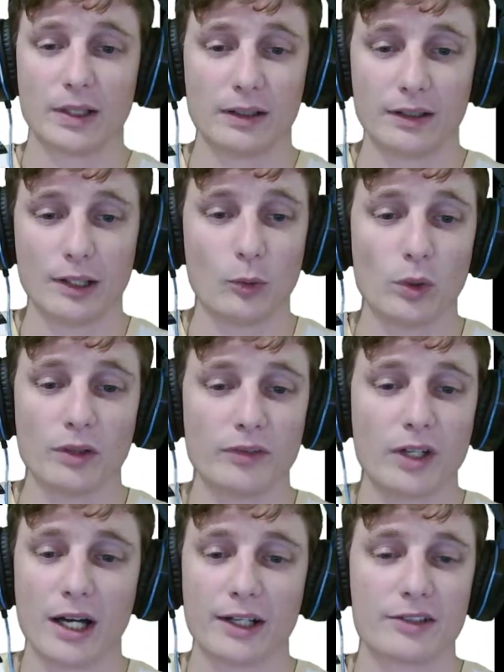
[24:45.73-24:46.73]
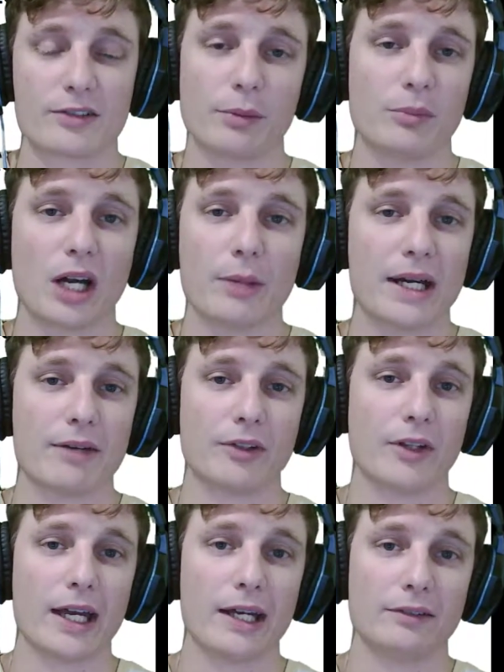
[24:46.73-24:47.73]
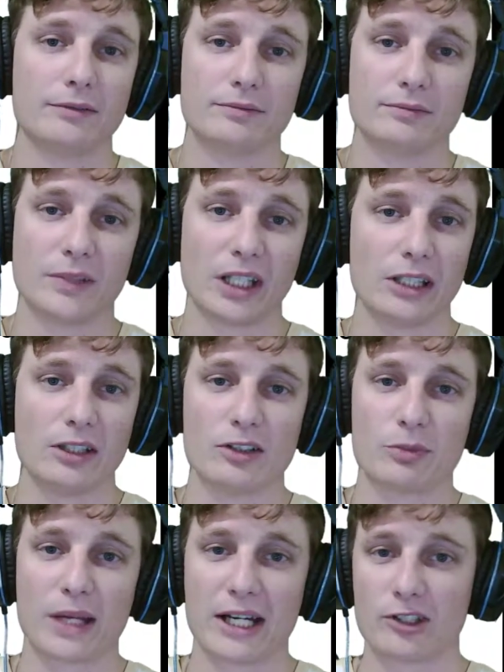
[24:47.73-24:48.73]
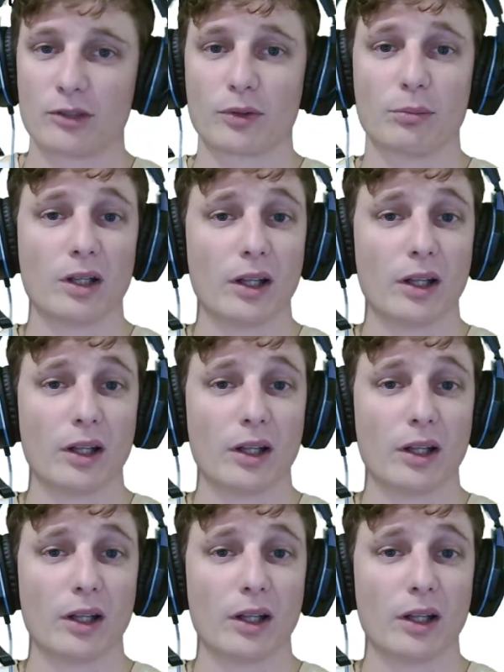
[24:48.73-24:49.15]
I would have gotten it sometime after. That's it from